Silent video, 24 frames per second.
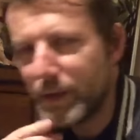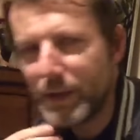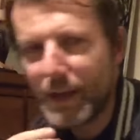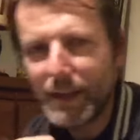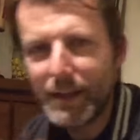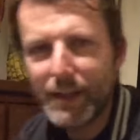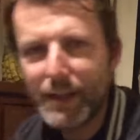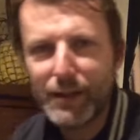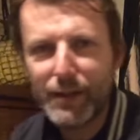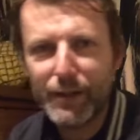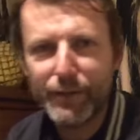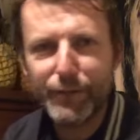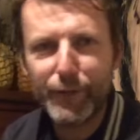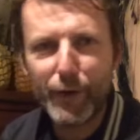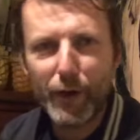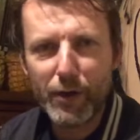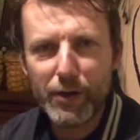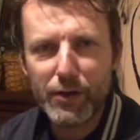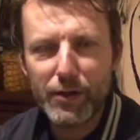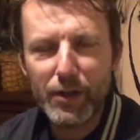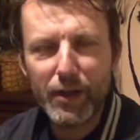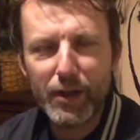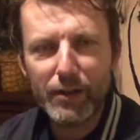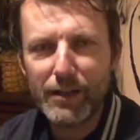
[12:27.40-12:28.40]
is that? That's the
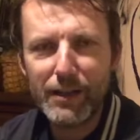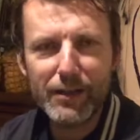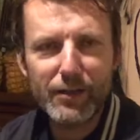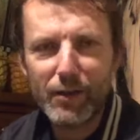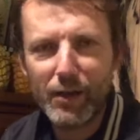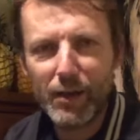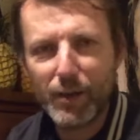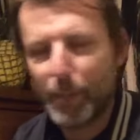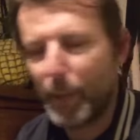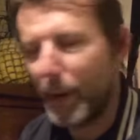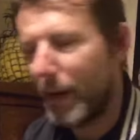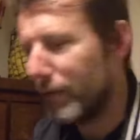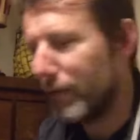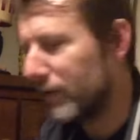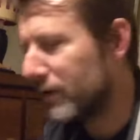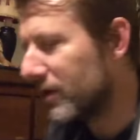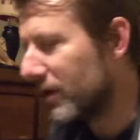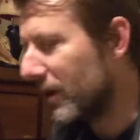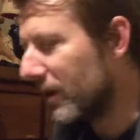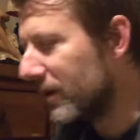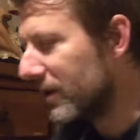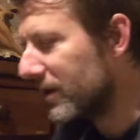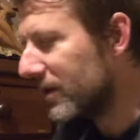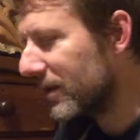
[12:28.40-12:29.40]
frog song. That's not the parrot
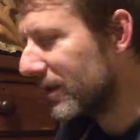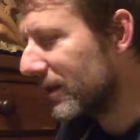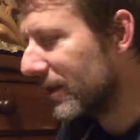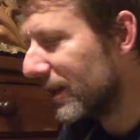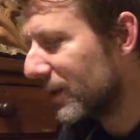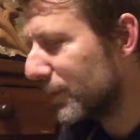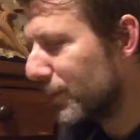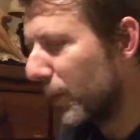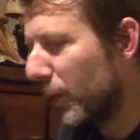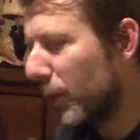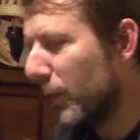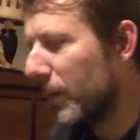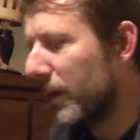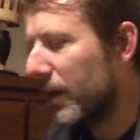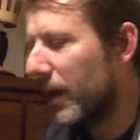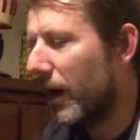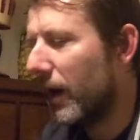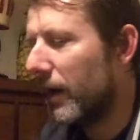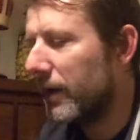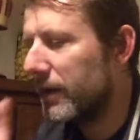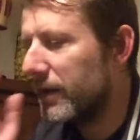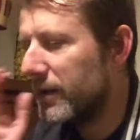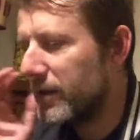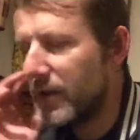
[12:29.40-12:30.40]
song, is it? That's Paul
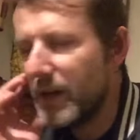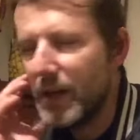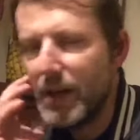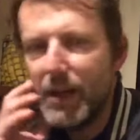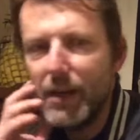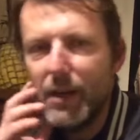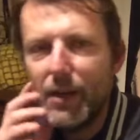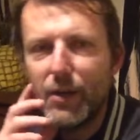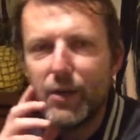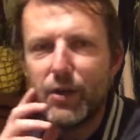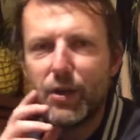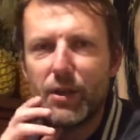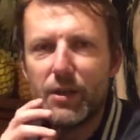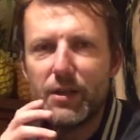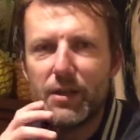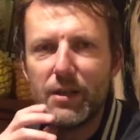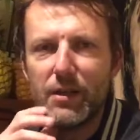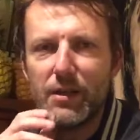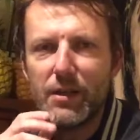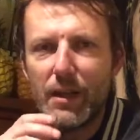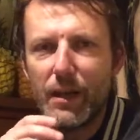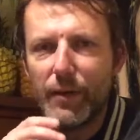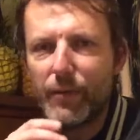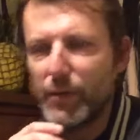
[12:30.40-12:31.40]
McCartney's
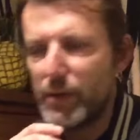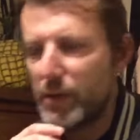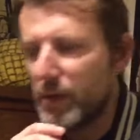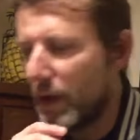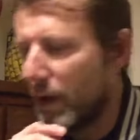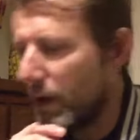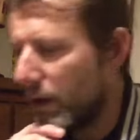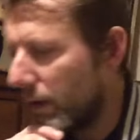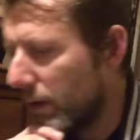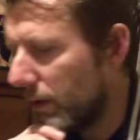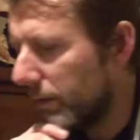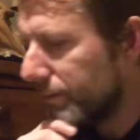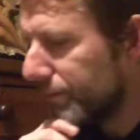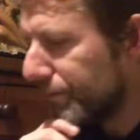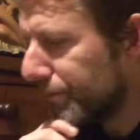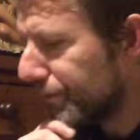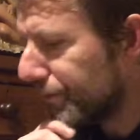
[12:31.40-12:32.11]
shittest ever song.